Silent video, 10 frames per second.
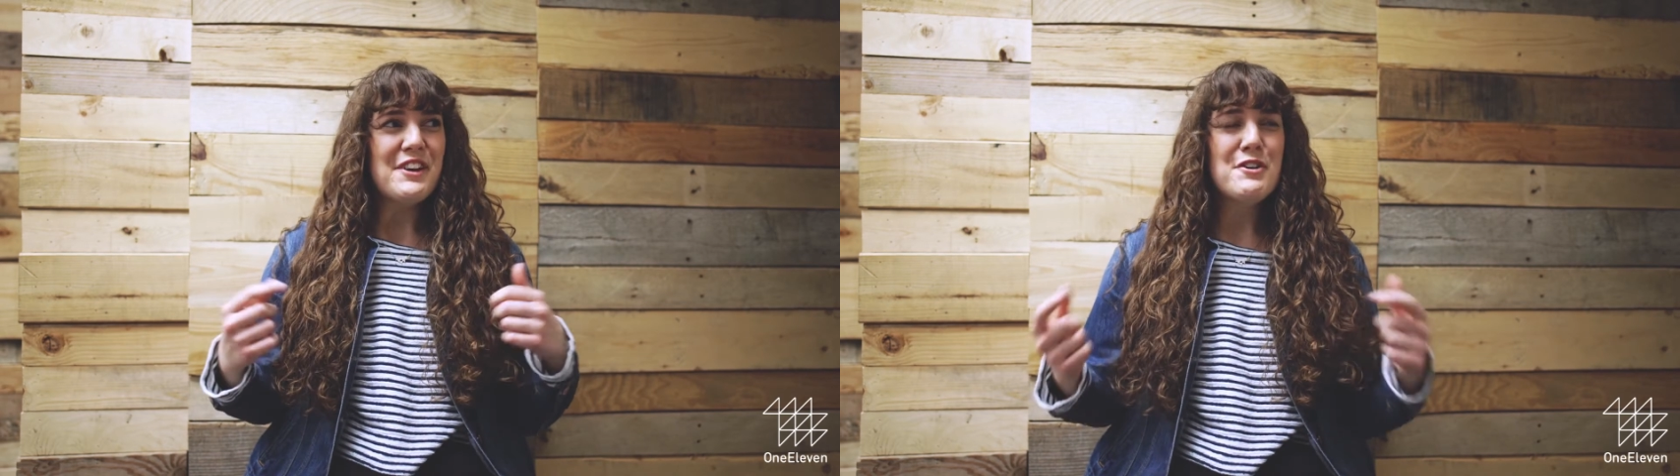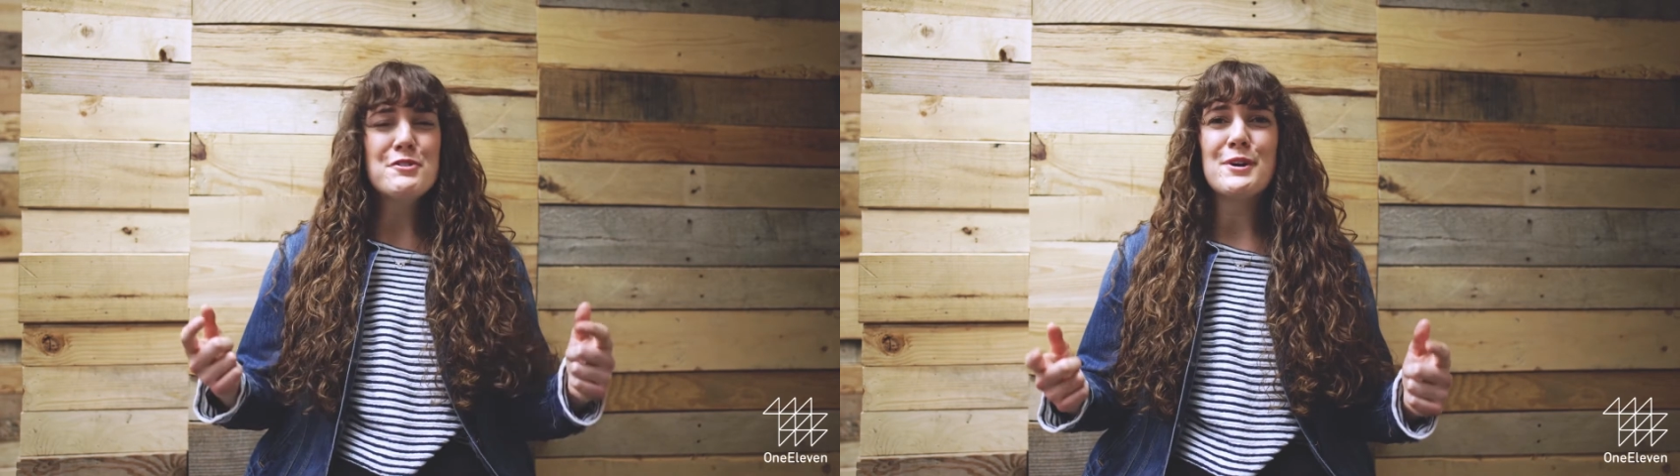
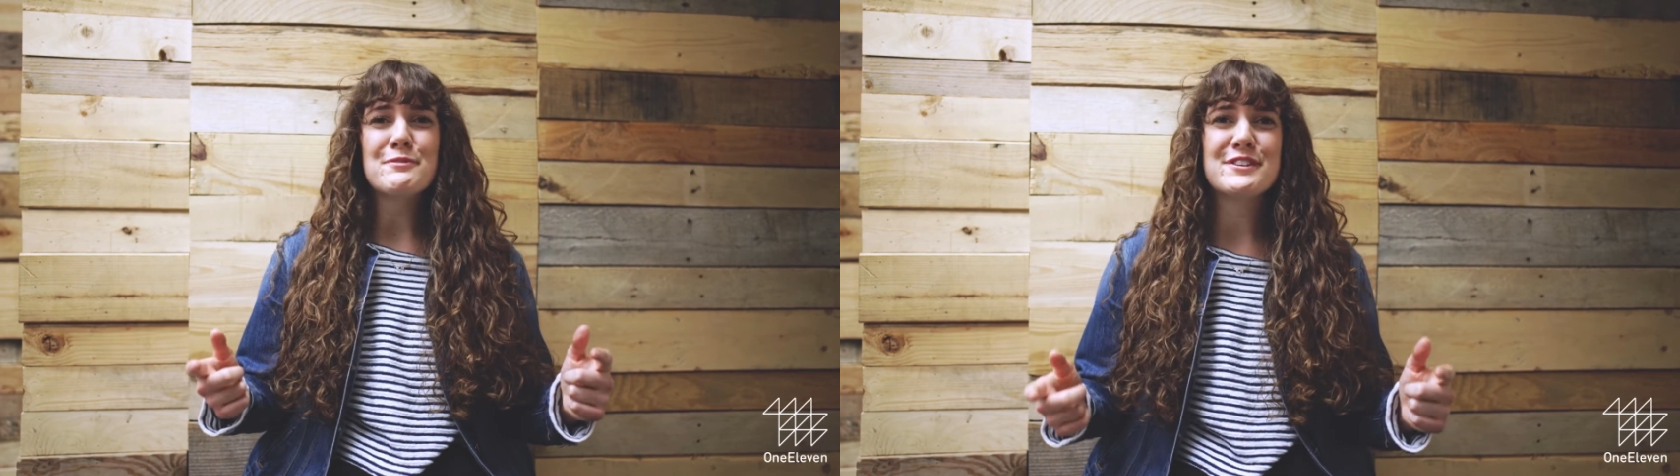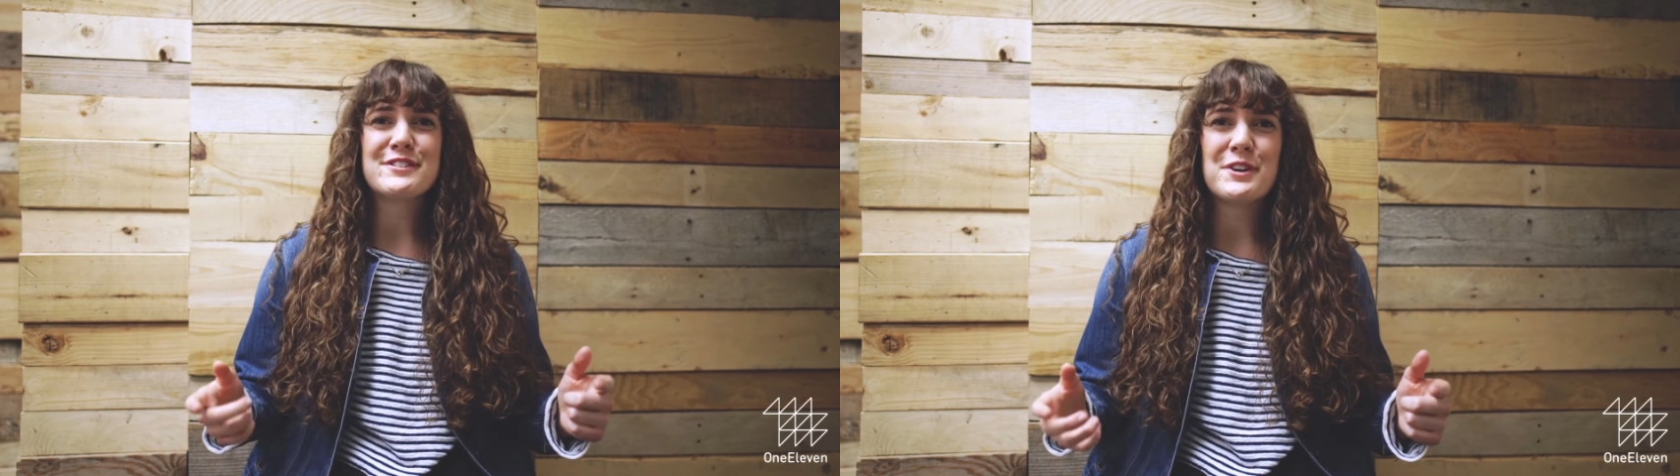who
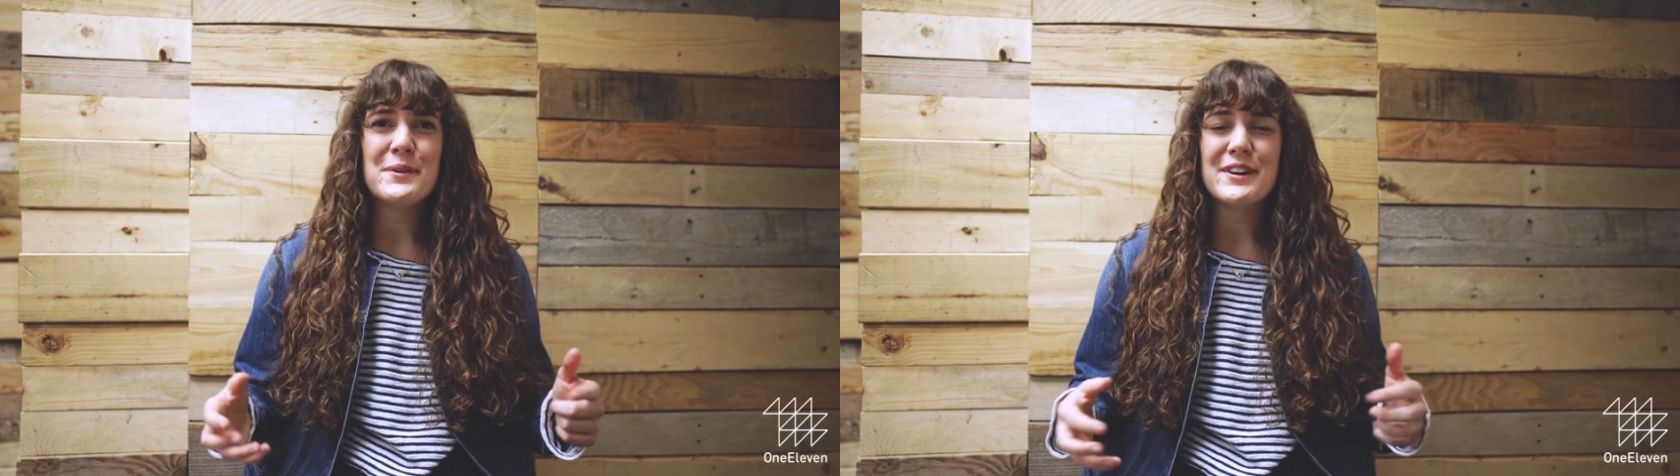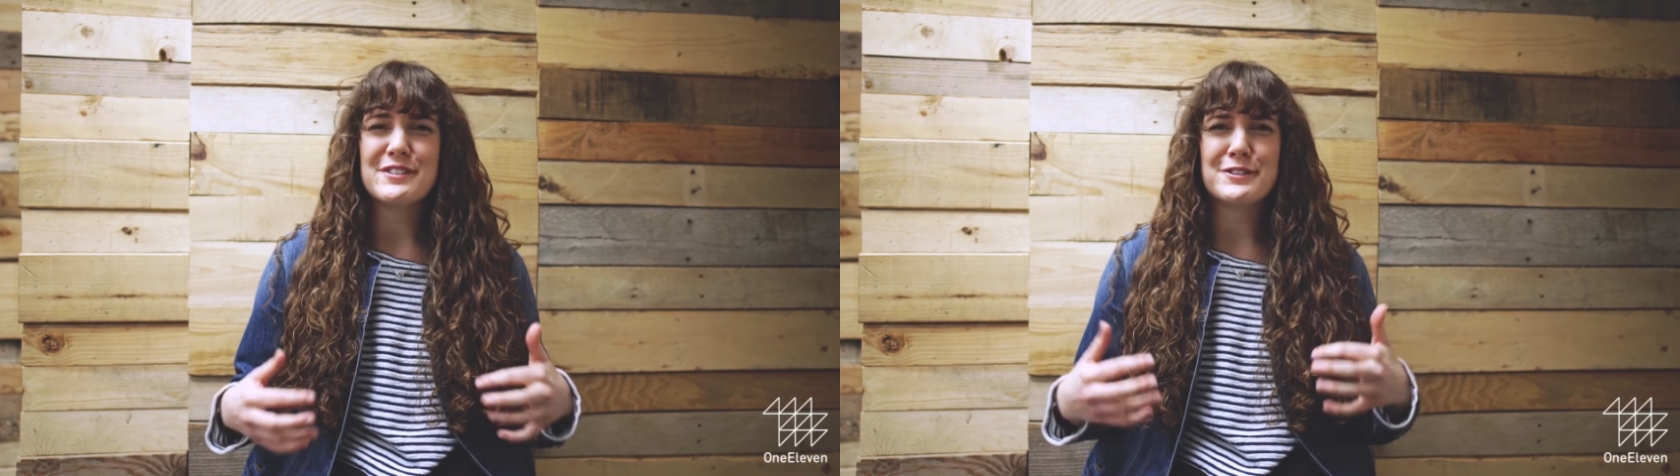wrote this
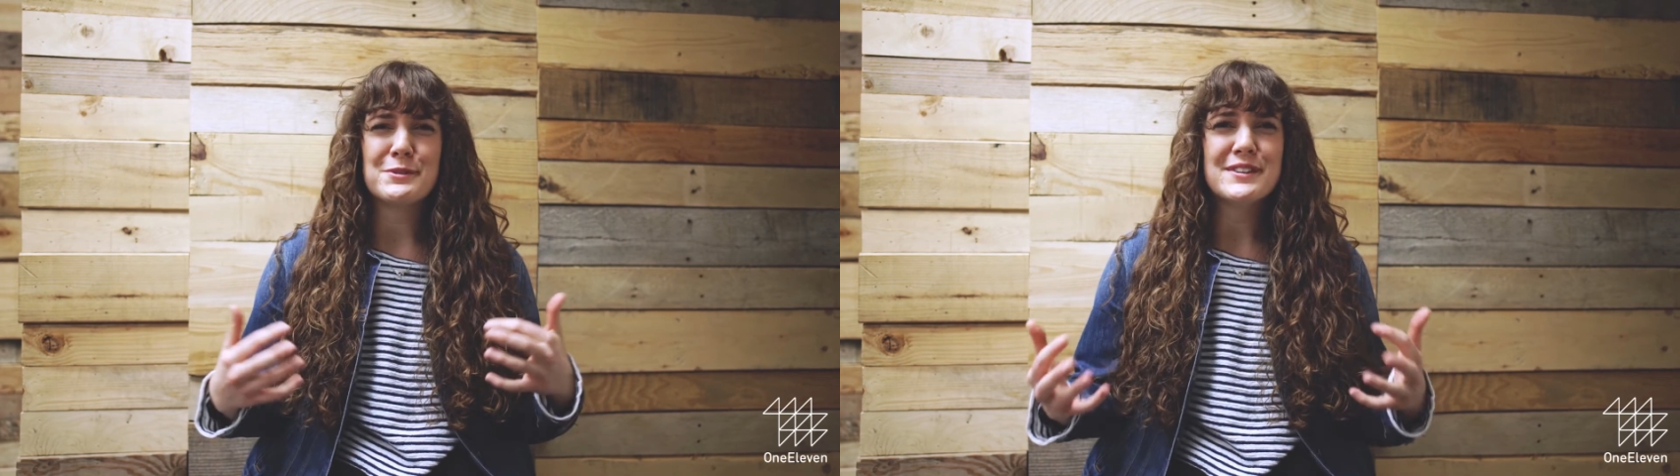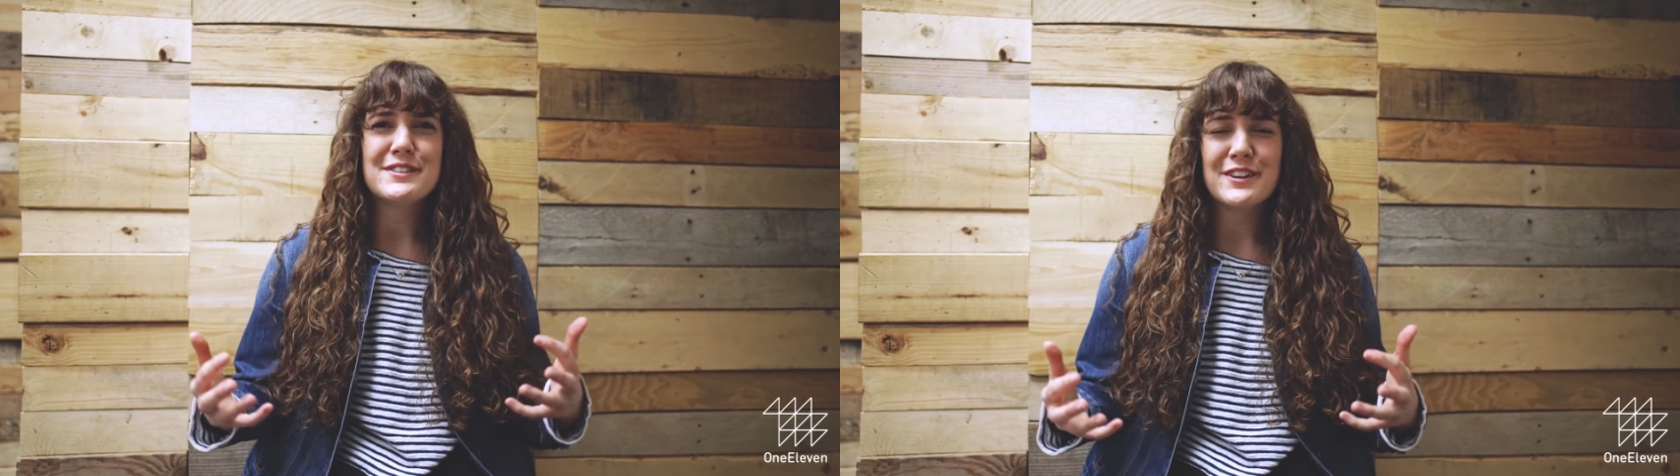chorus
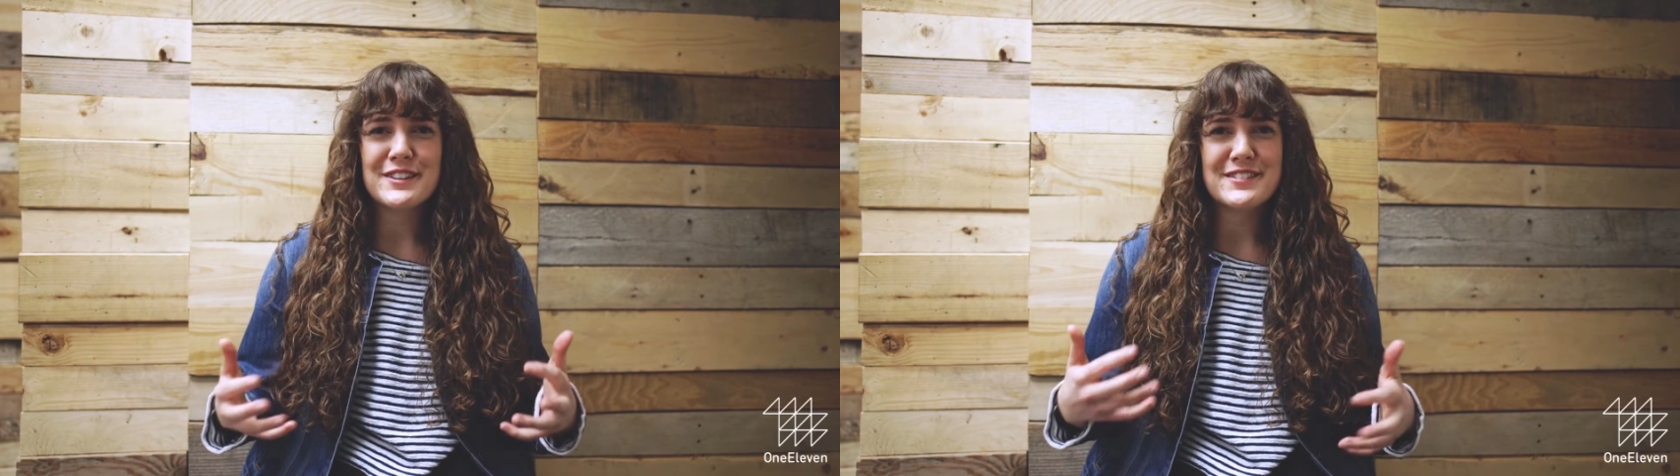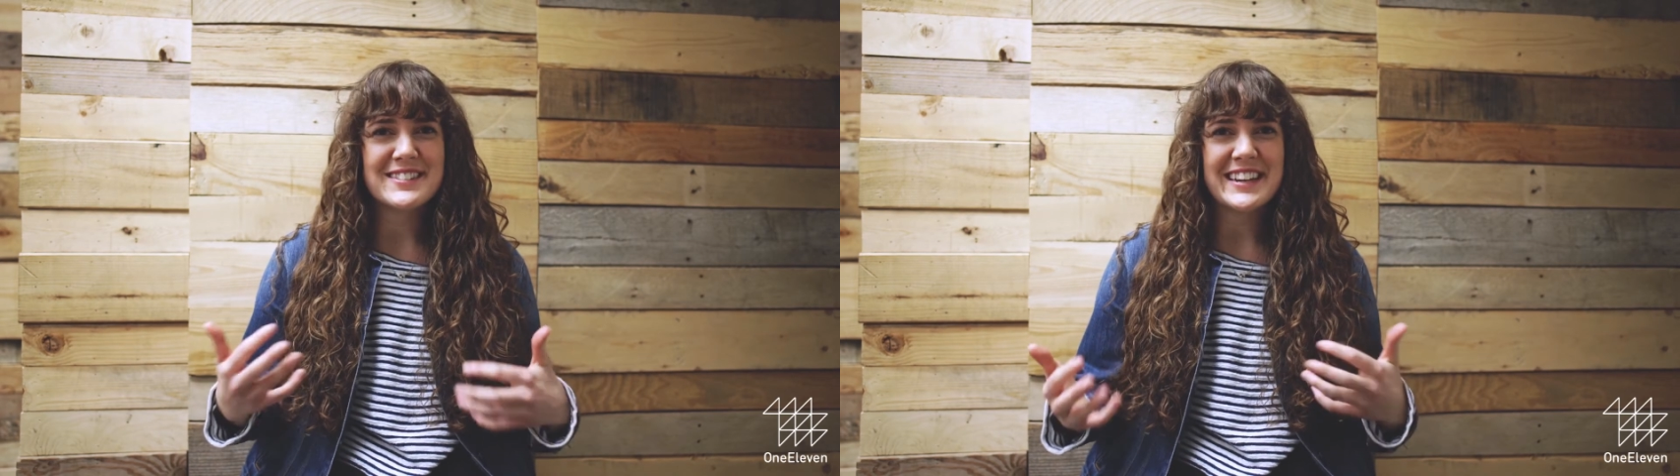or what song this is?